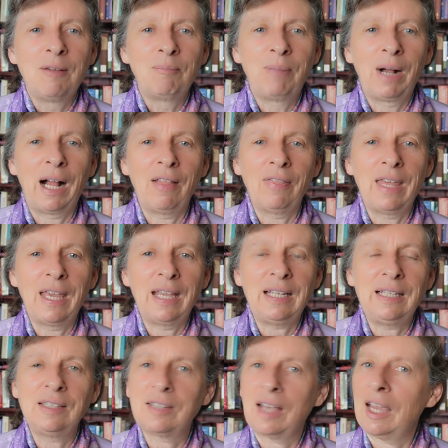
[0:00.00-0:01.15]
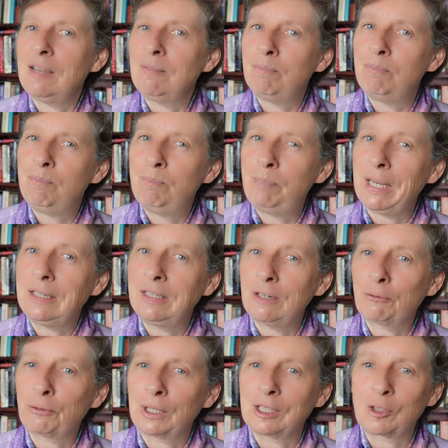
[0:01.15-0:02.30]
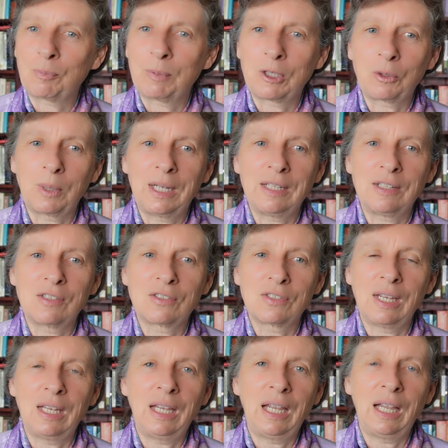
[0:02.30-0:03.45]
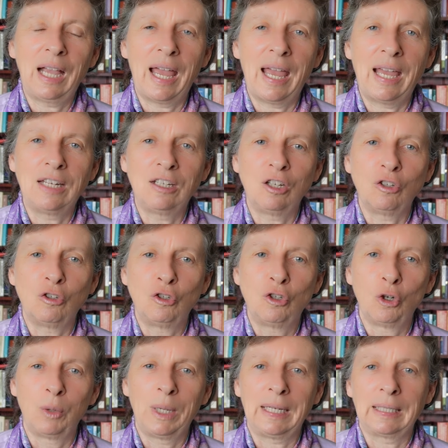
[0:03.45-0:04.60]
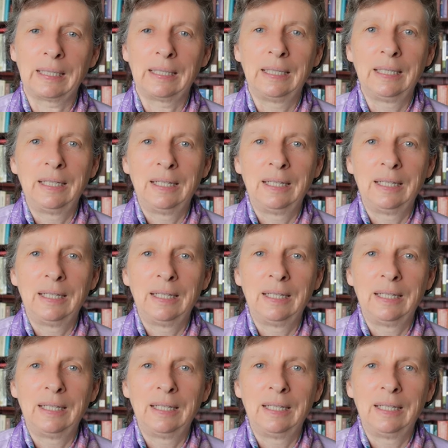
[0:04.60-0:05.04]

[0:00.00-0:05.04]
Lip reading: but there is a big difference between seeing and doing,